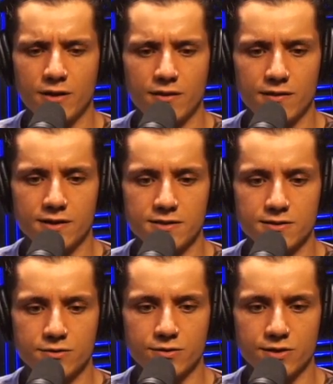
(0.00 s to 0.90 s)
I think that's
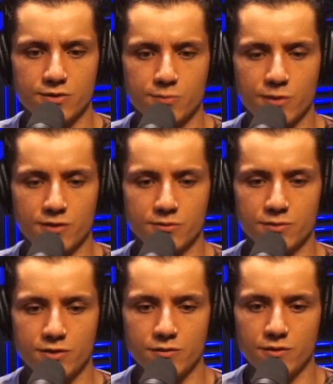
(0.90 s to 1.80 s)
the strangest part is
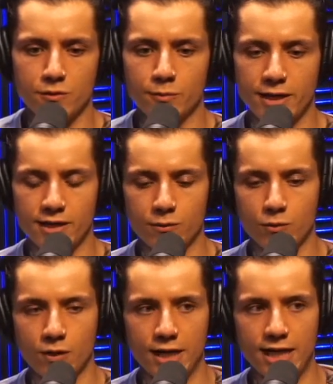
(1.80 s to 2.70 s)
when you do make a
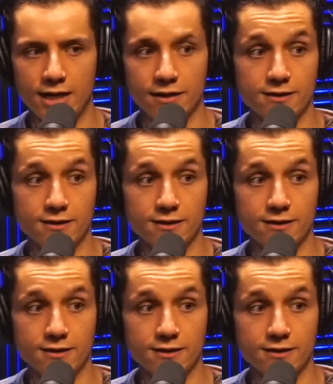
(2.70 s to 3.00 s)
180,